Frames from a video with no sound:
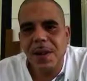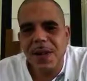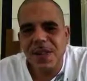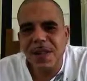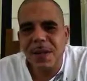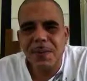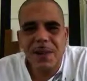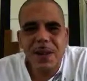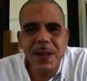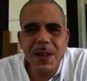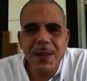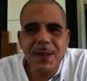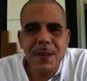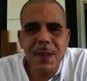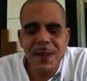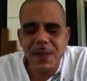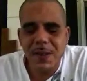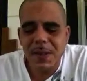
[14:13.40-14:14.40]
that your
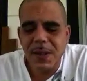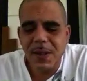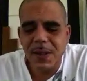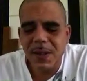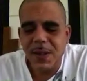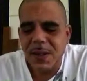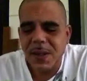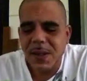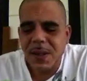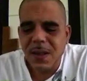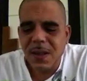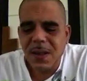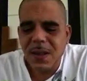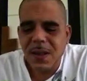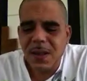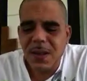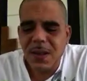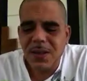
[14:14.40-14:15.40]
belief is. Then
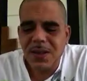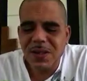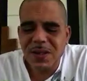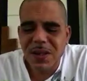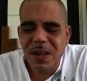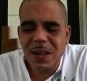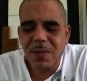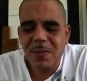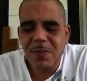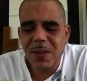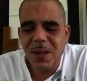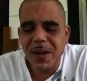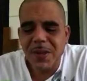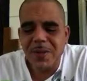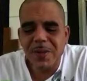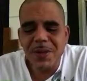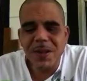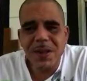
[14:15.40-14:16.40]

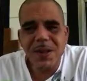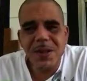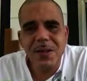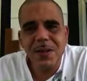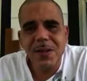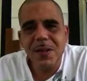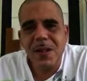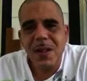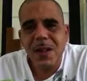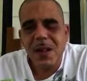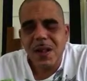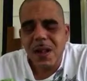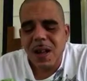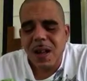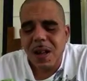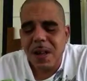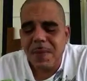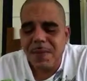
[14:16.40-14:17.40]
celebrate it.
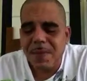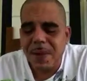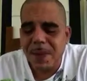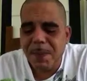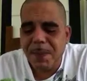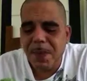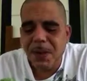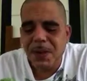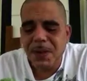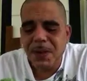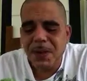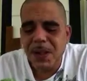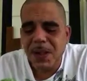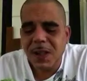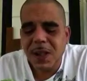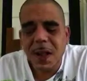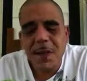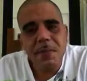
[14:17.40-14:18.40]
Me
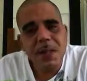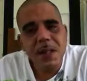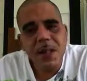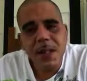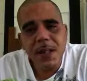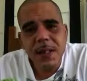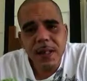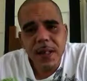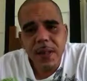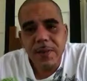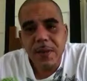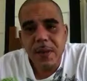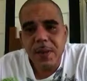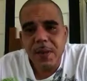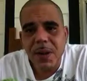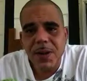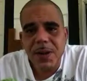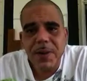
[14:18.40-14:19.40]
personally, I believe that if
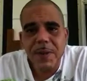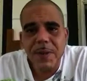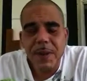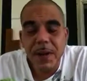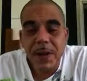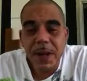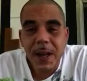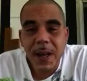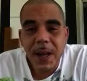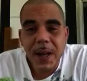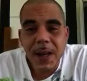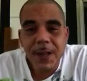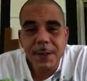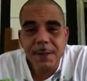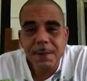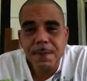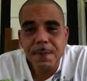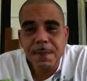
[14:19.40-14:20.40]
it wasn't for
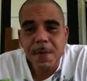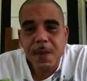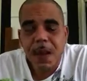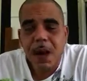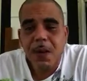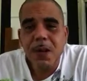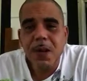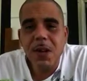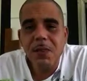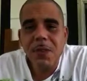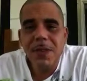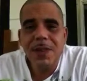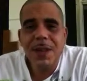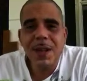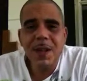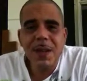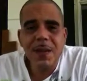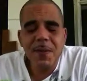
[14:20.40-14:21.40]
God, I wouldn't be
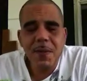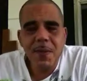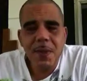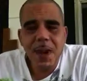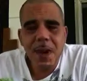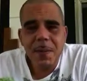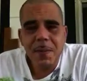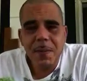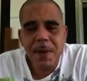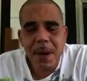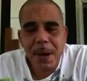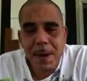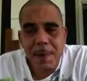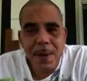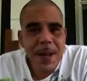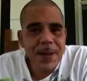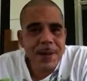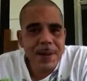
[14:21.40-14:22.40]
to the level where
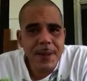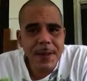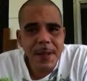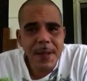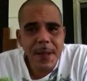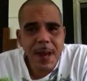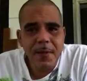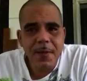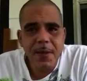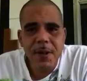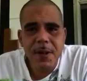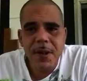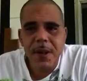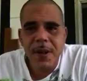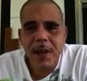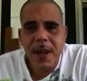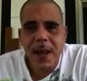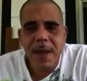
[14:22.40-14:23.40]
I'm at today. I
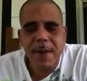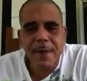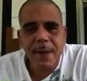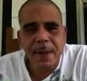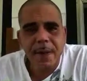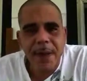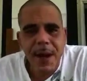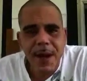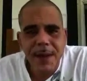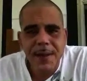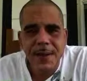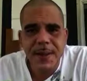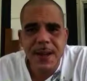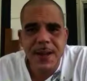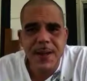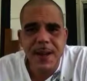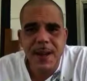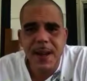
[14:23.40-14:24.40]
wouldn't have the
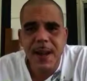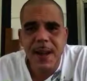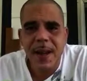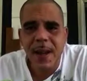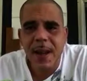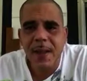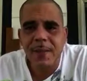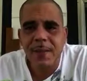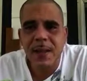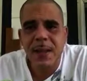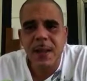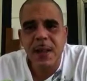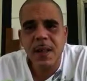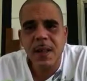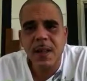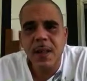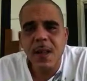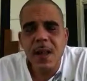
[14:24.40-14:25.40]
mindset that I have
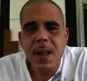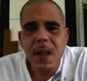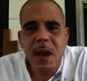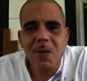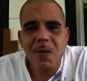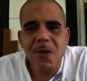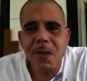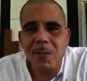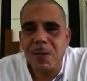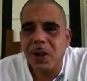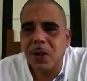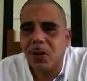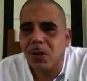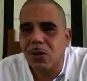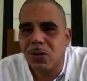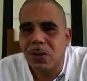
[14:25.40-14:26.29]
today. I wouldn't be,